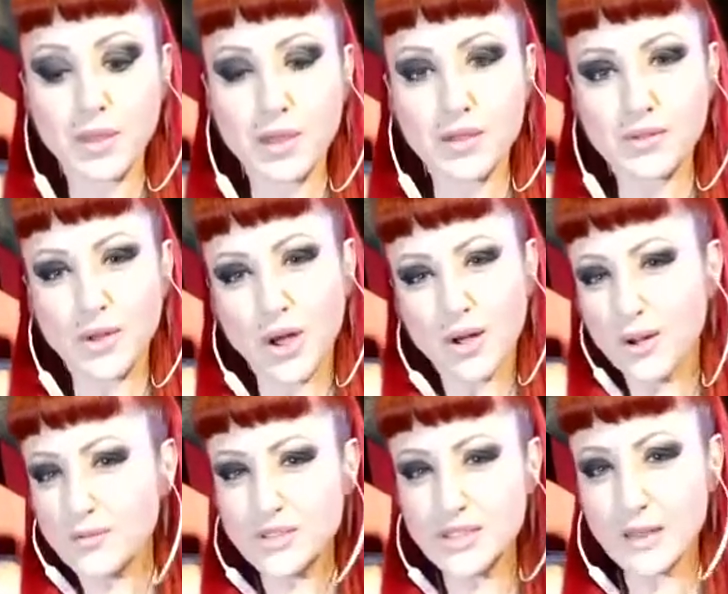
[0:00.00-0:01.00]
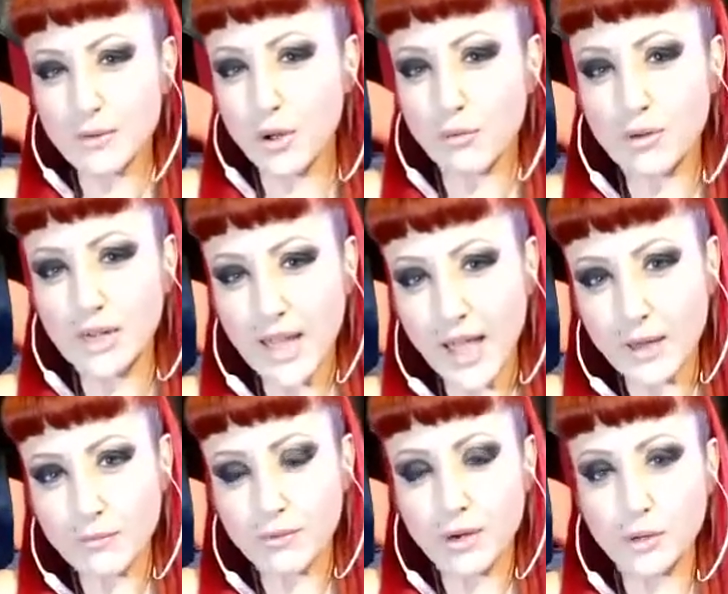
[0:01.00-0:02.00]
So I've just not really
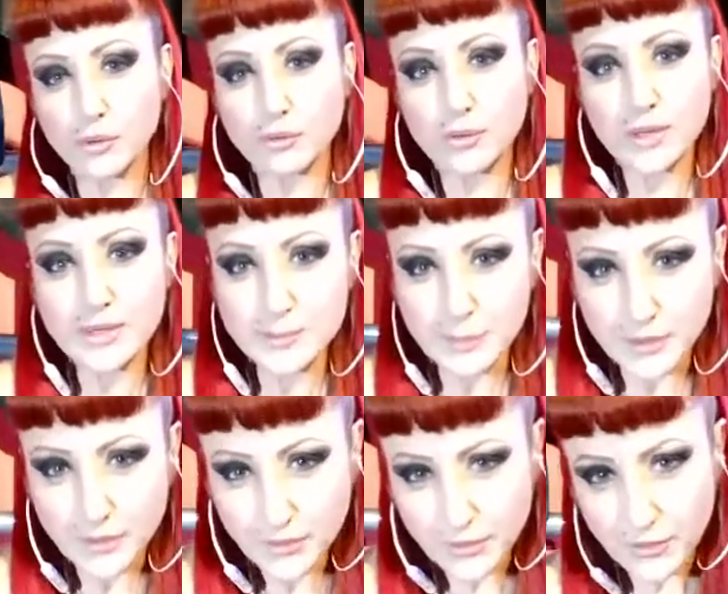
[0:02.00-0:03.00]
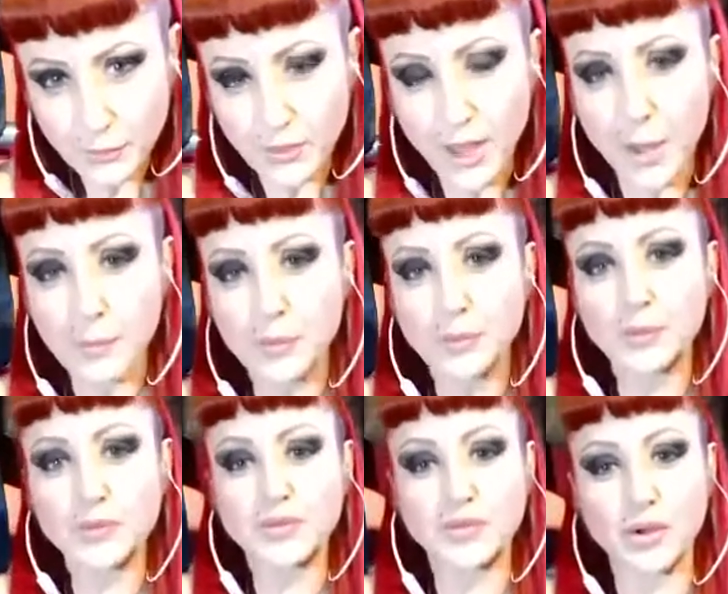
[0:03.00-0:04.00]
had very good experiences with
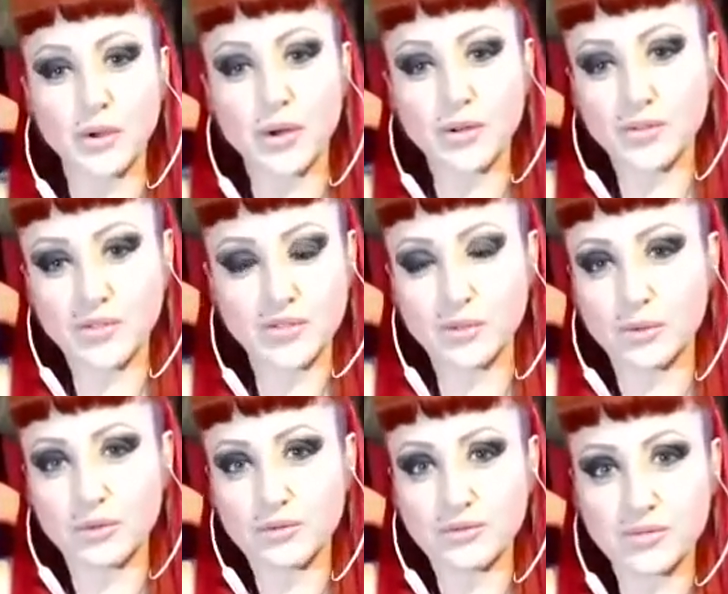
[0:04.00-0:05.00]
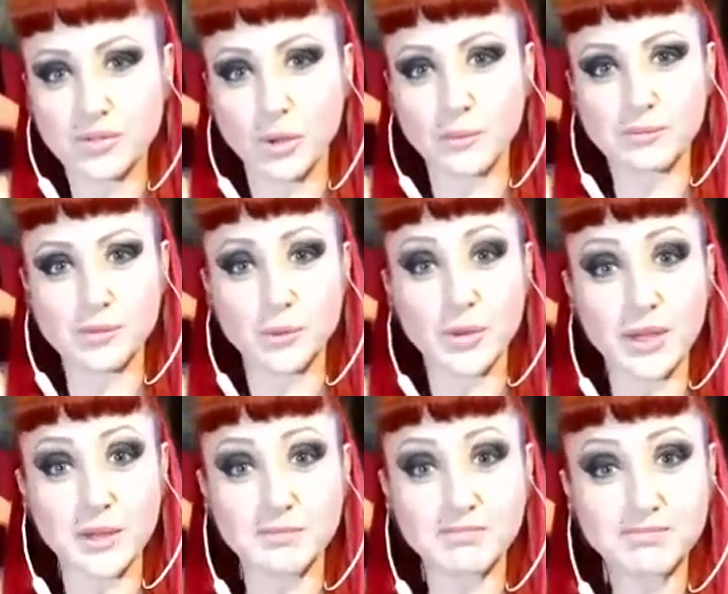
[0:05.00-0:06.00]
couples, so I've just sort of stopped doing
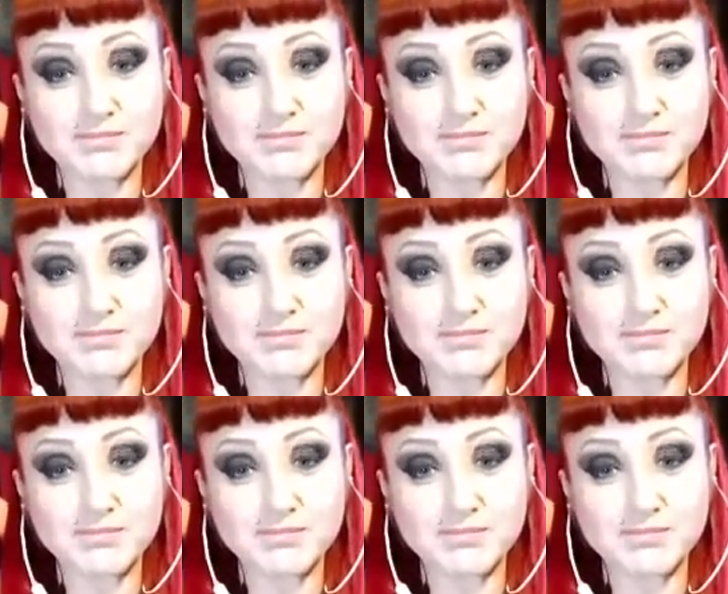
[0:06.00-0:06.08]
them.